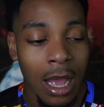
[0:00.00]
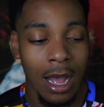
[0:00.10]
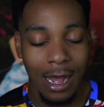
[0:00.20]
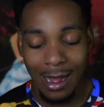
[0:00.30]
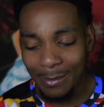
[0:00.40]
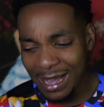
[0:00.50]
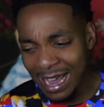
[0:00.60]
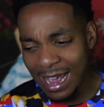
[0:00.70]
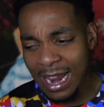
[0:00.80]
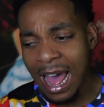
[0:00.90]

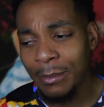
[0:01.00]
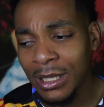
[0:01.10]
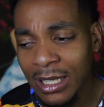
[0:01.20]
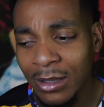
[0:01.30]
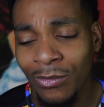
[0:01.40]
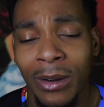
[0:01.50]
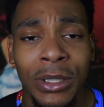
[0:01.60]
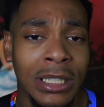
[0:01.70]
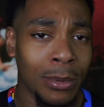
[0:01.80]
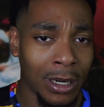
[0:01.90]
And I'm just very
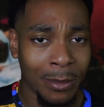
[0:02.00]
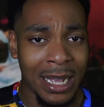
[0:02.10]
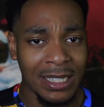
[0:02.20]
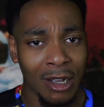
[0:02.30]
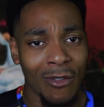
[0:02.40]
disappointed in myself